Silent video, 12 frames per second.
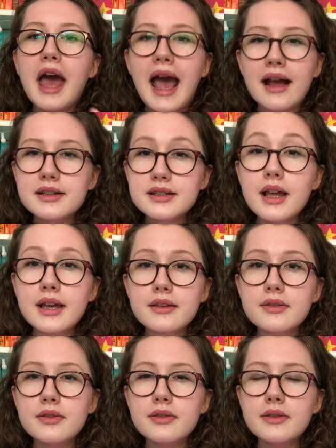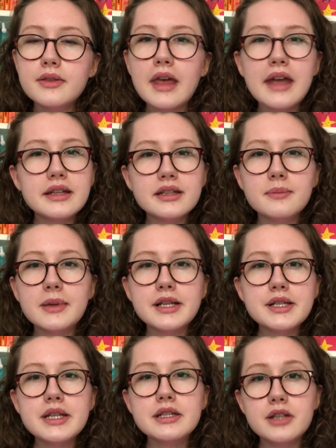act like their
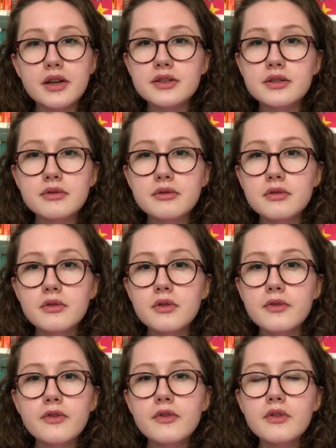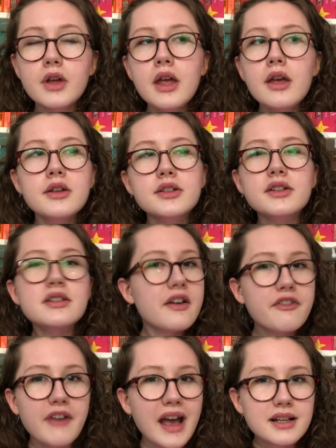disability doesn't
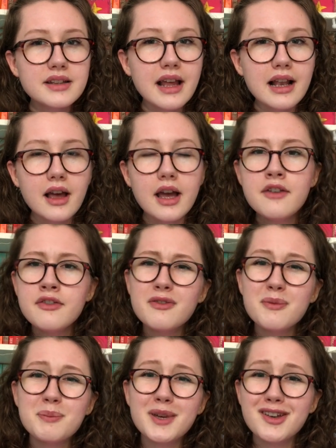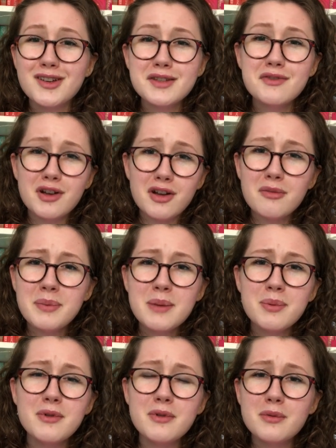affect their life, because for a lot of
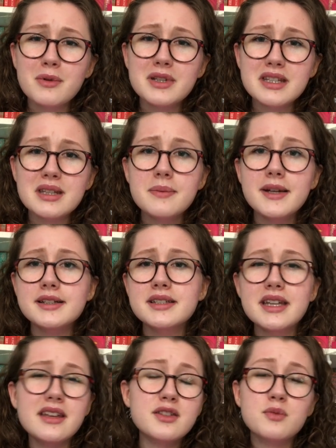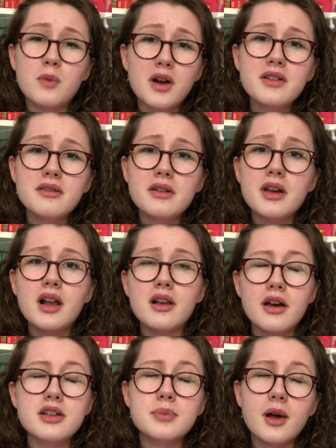people disability is a
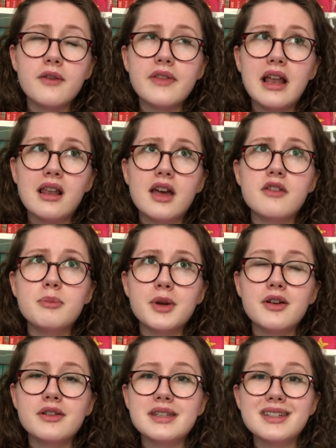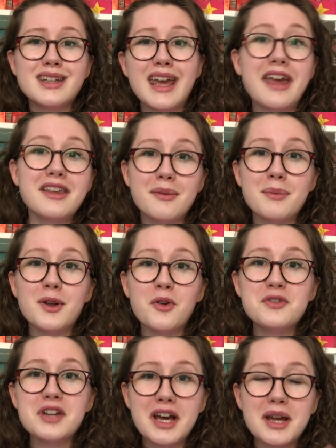large part of their life, because it takes up a lot
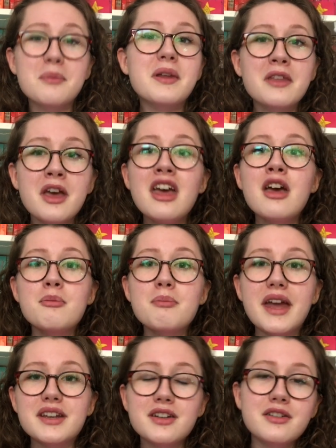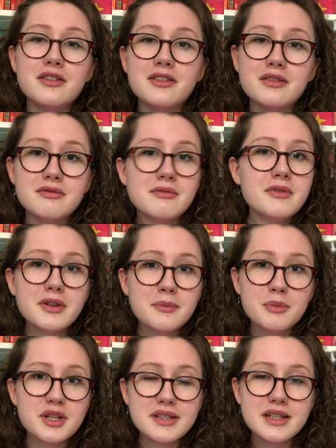of time with medical
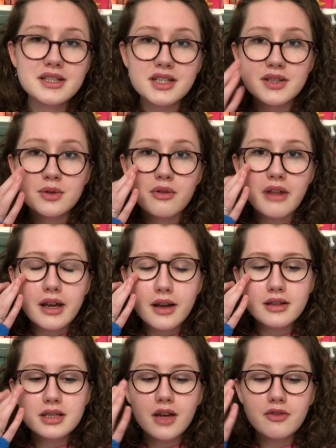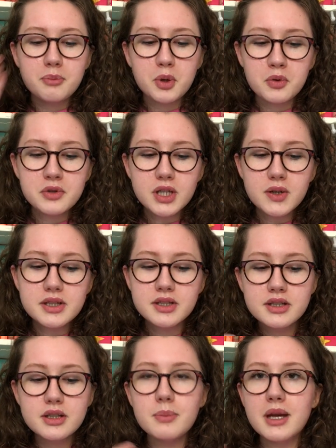procedures and all that kind of stuff, but also it's
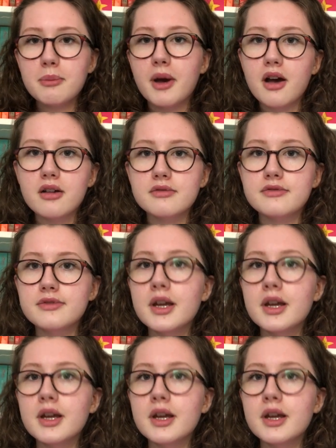just a big part of